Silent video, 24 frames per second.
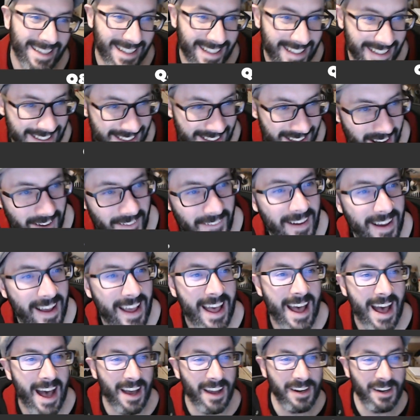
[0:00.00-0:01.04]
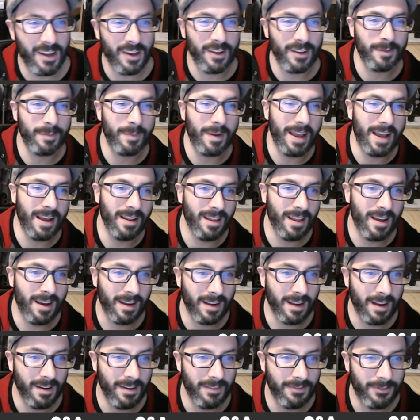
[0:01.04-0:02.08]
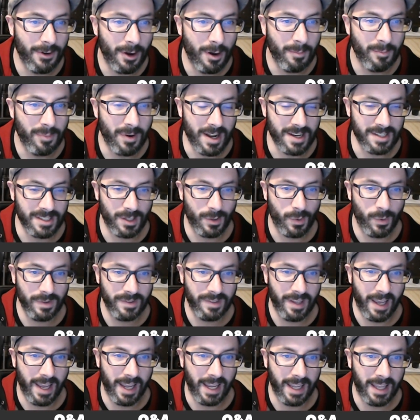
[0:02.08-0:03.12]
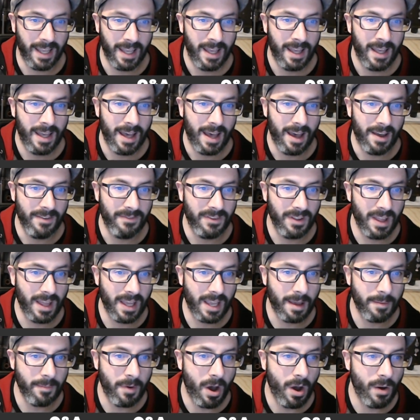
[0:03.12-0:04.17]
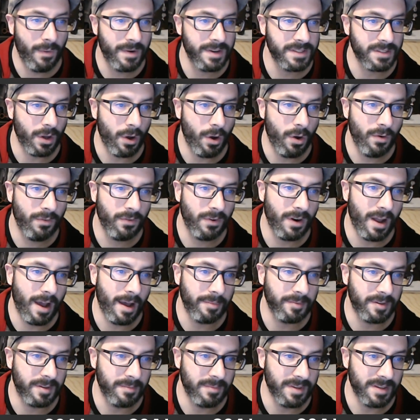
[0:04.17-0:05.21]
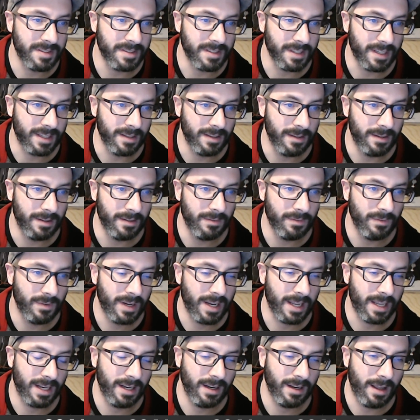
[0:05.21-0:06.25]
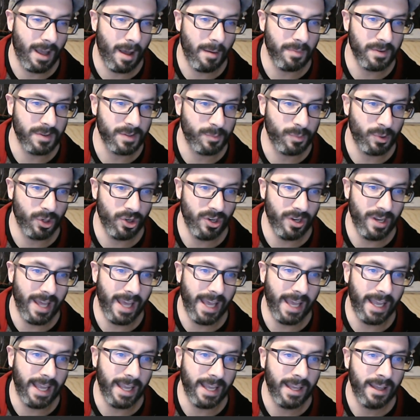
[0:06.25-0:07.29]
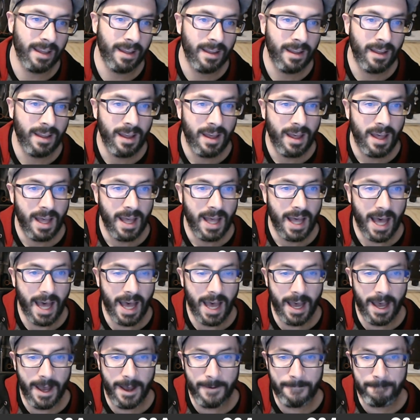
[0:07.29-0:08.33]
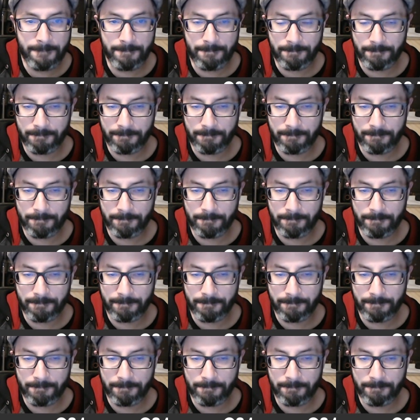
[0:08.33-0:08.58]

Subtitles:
Oh, how do you estimate how long a foam project will take? I feel like I'm always over optimistic in what I can accomplish per day. I